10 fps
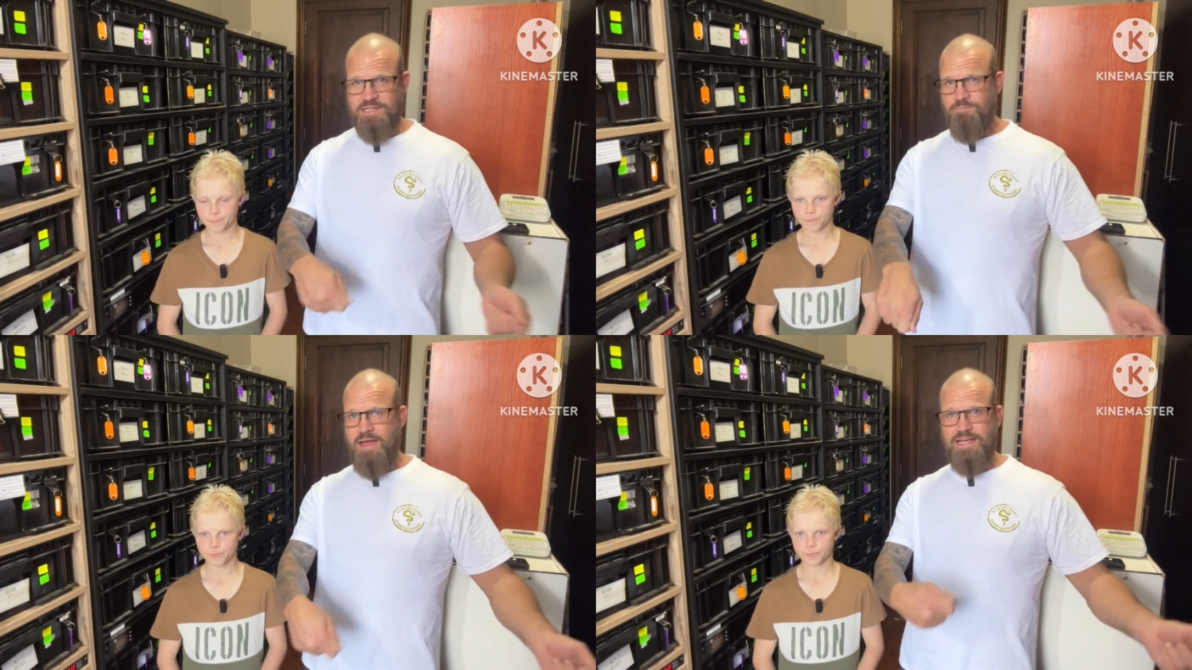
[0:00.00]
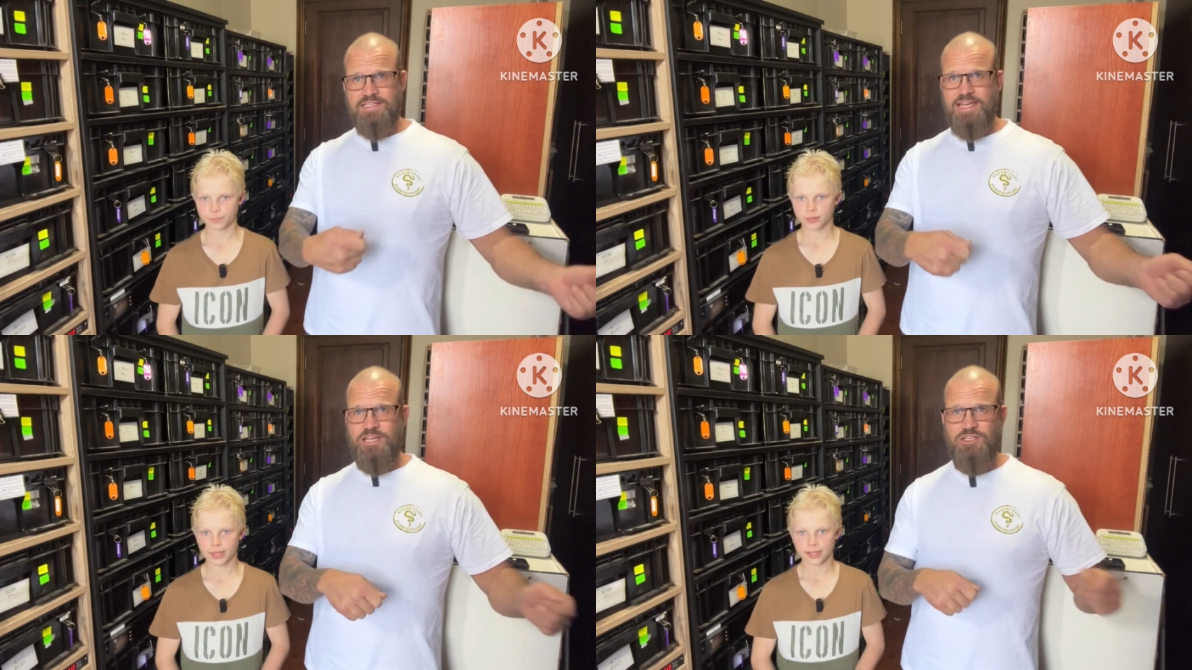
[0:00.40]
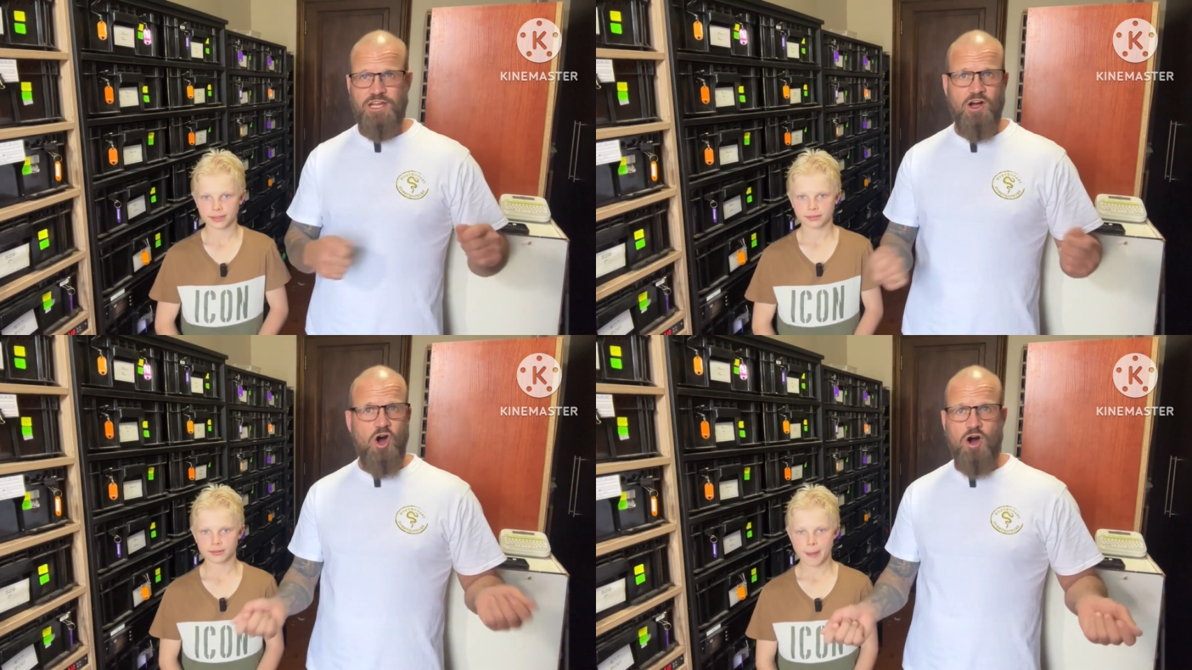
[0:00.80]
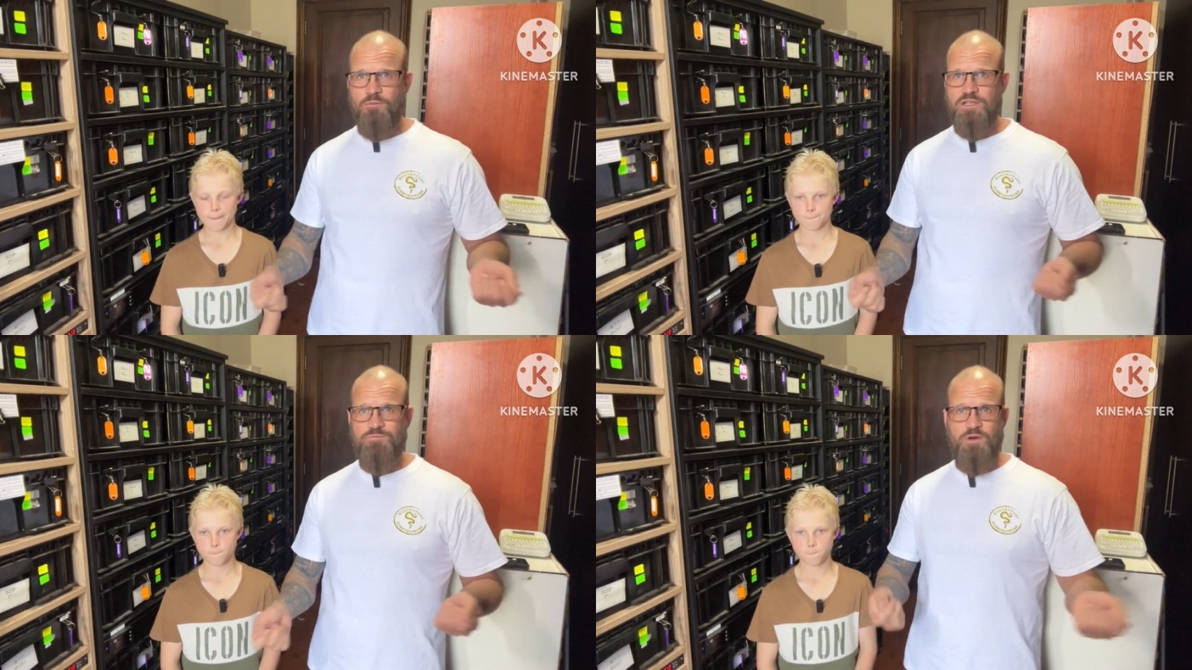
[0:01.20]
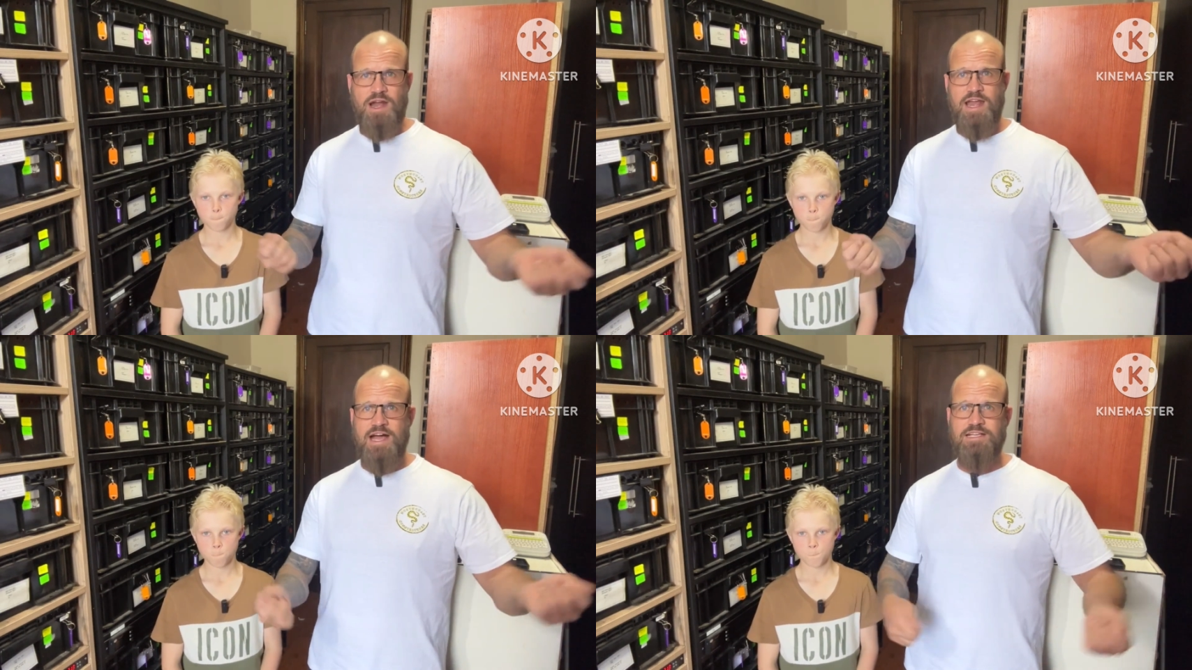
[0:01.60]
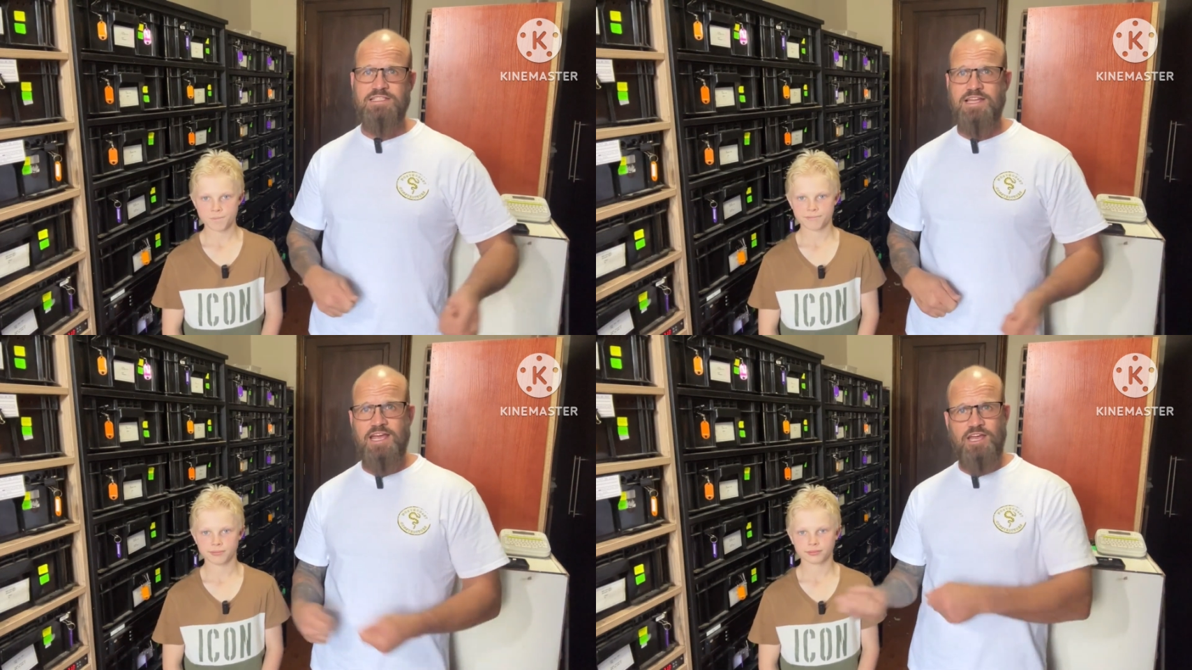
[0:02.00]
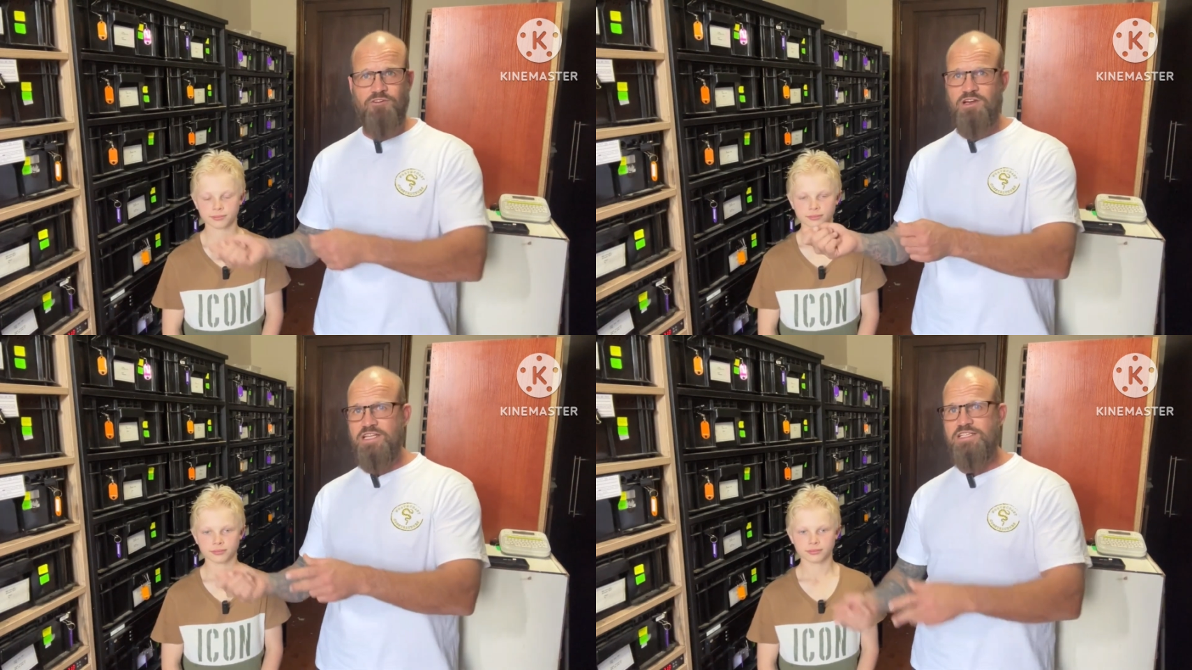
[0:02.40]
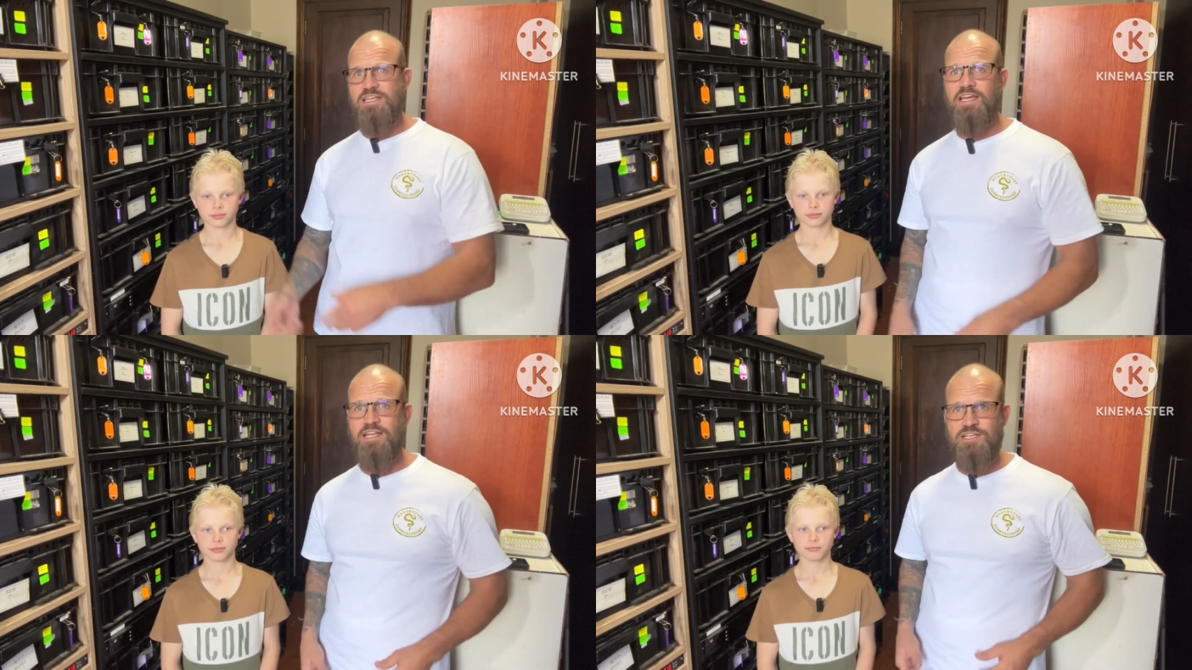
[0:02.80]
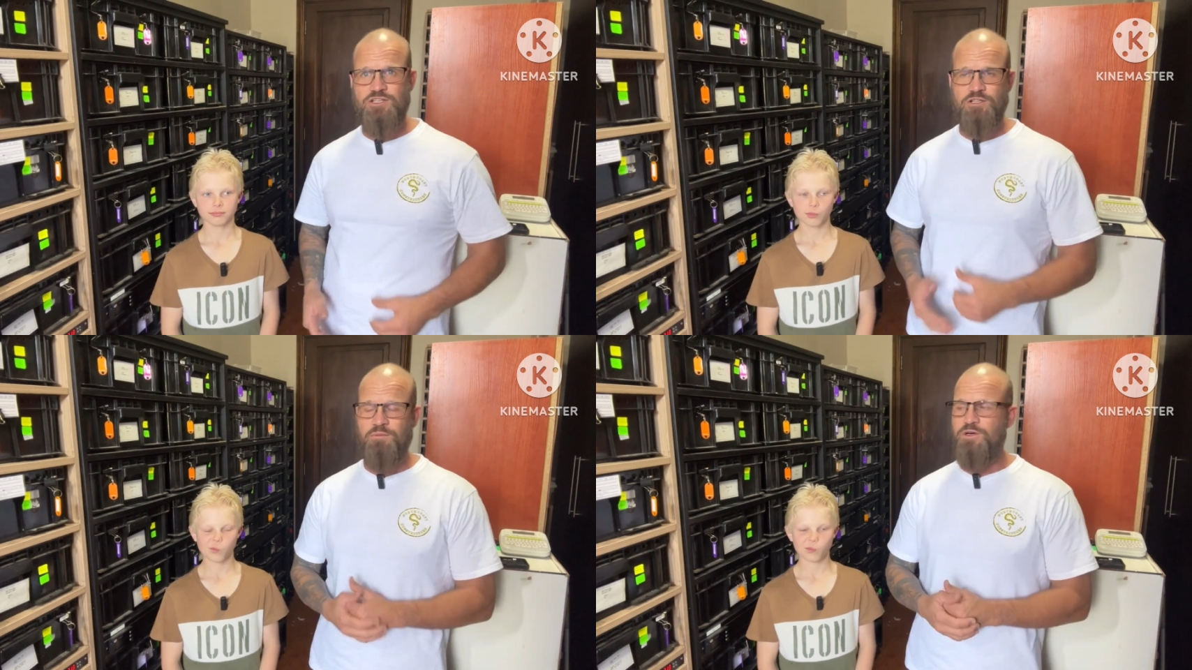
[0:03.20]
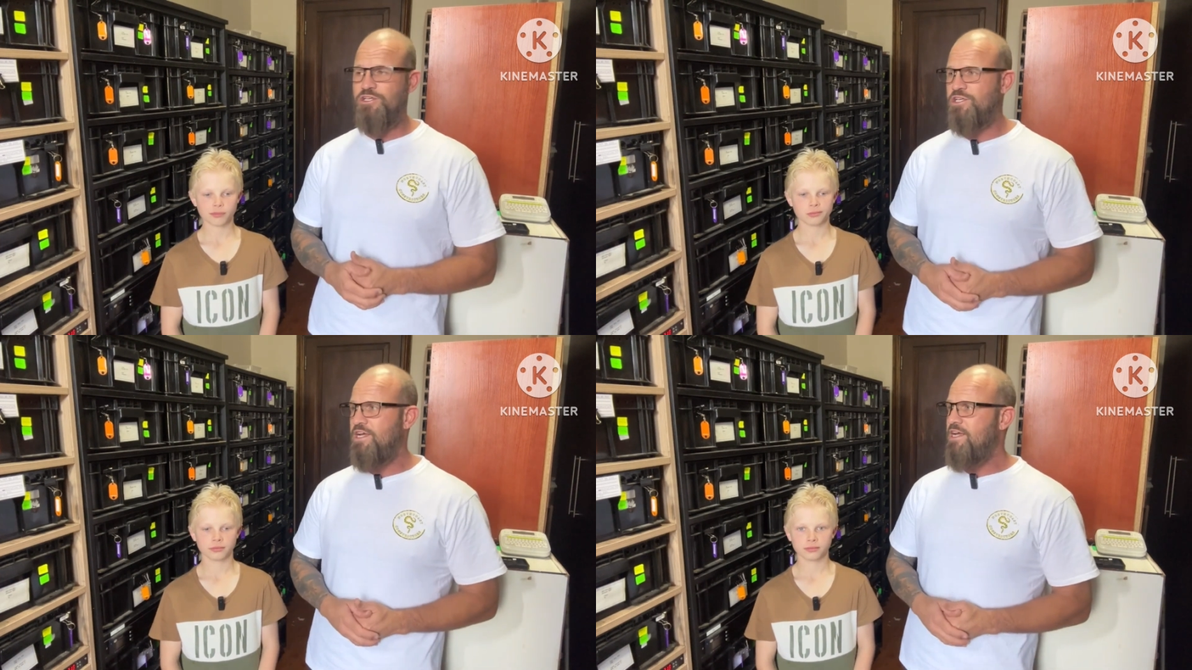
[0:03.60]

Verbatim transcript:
Speaker 1: Max catching a harmless brown house snake and releasing it into the bush.